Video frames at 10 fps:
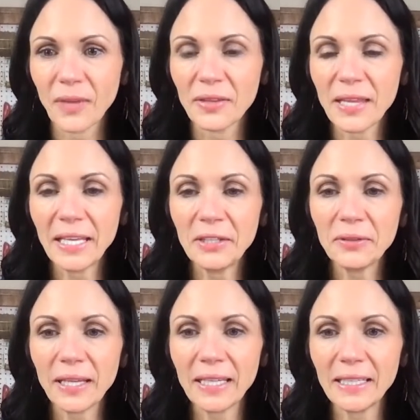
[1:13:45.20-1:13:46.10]
Thank you,
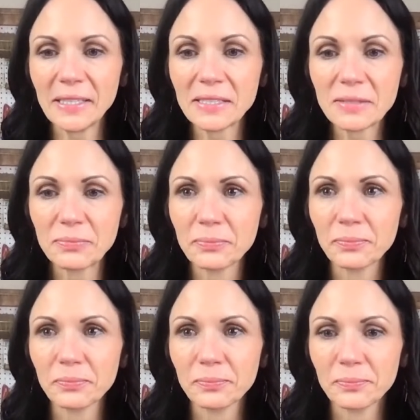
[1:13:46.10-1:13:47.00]
ladies.
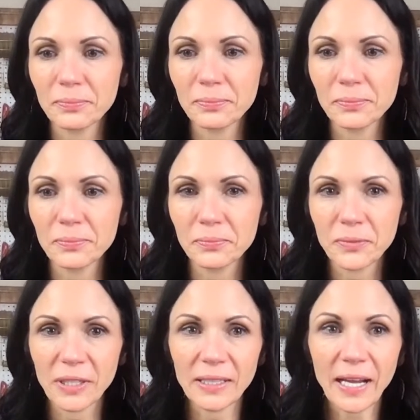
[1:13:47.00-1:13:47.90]
Good